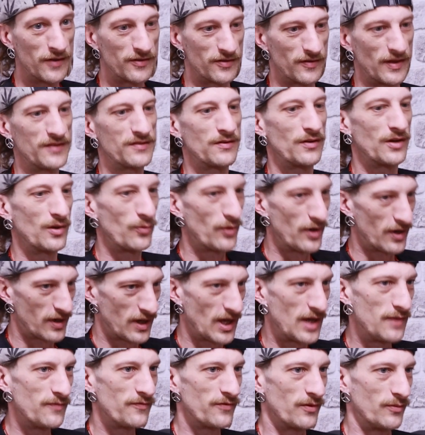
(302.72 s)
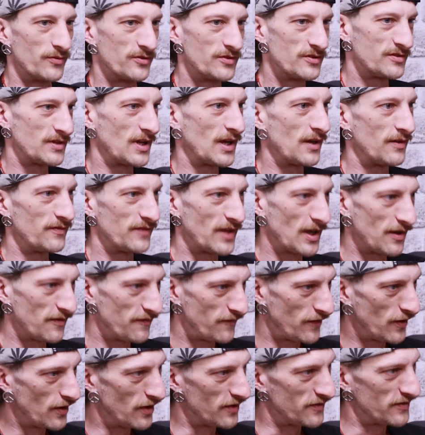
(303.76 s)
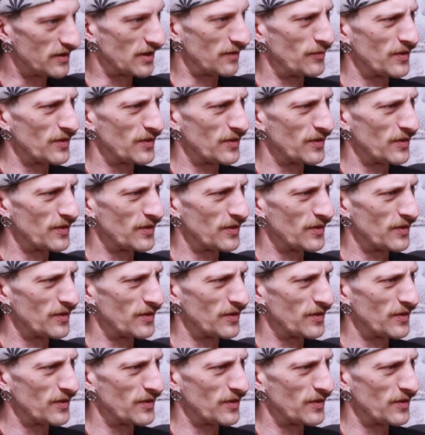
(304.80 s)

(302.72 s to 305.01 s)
So that's kind of where it came from, just that, that first thing.